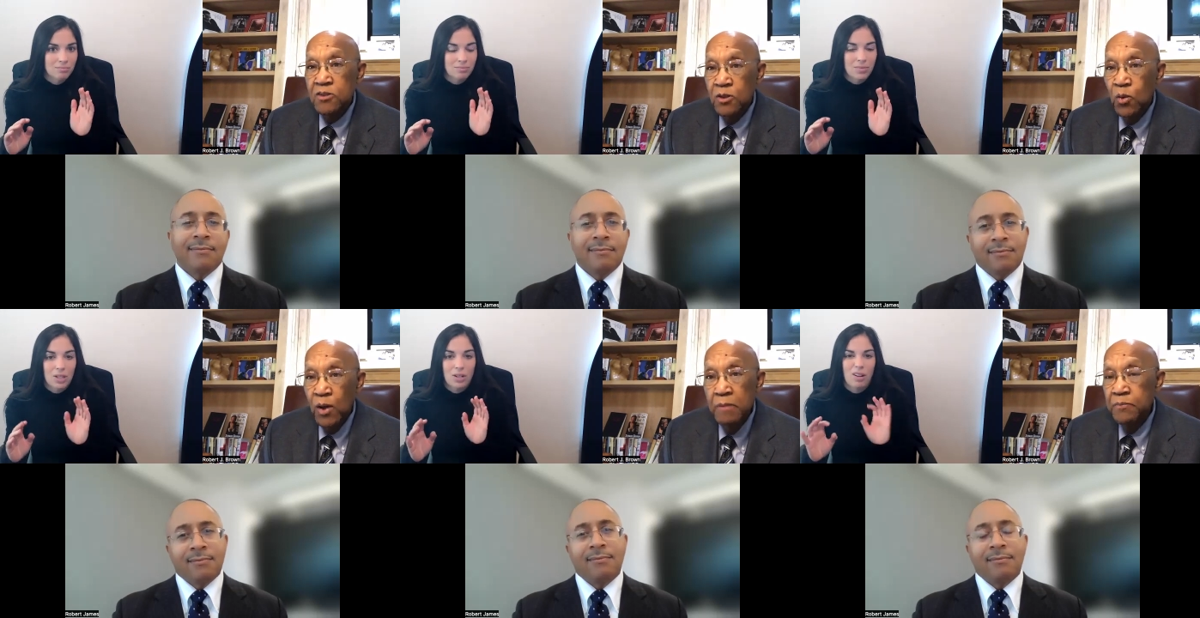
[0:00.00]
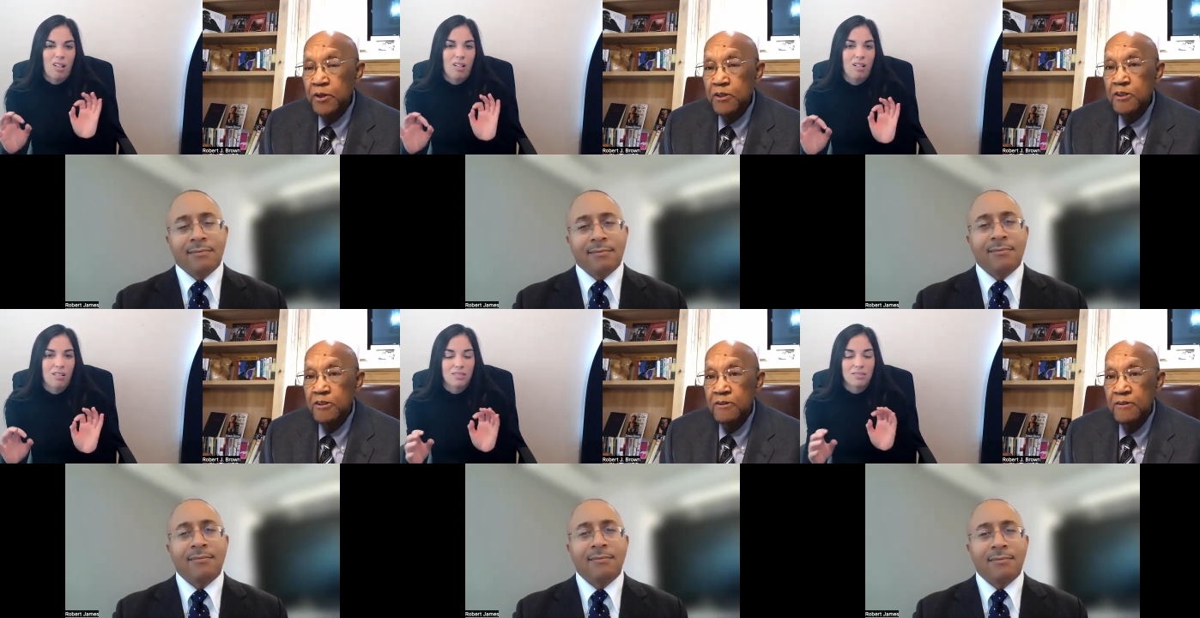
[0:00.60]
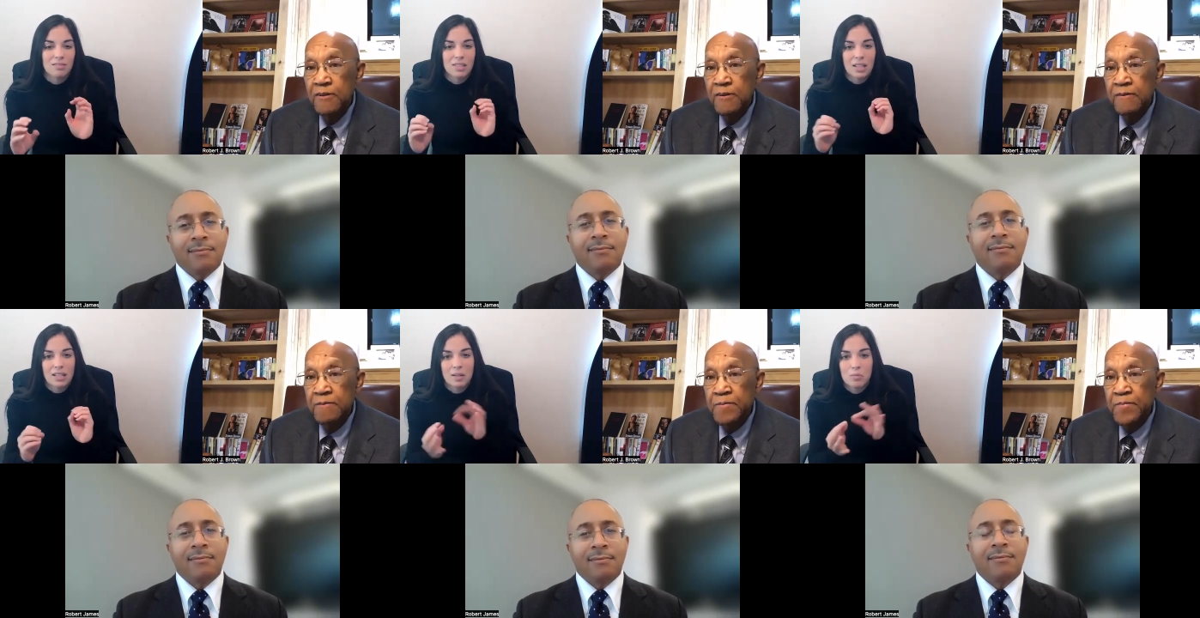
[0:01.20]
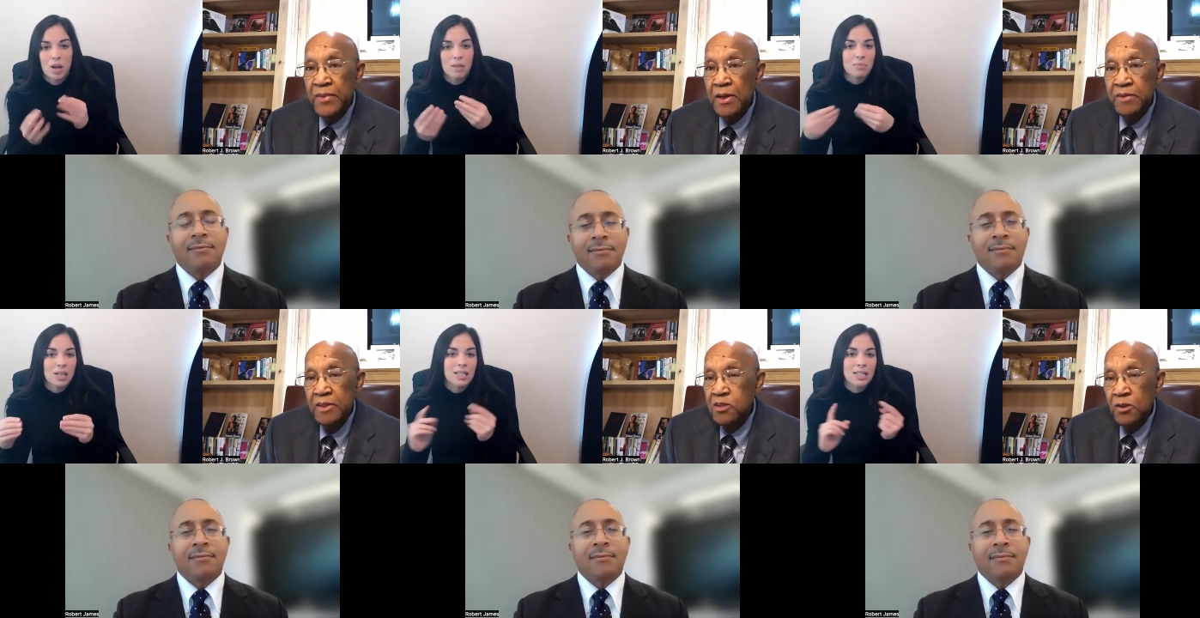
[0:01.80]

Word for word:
Speaker 1: to a white person. I mean, so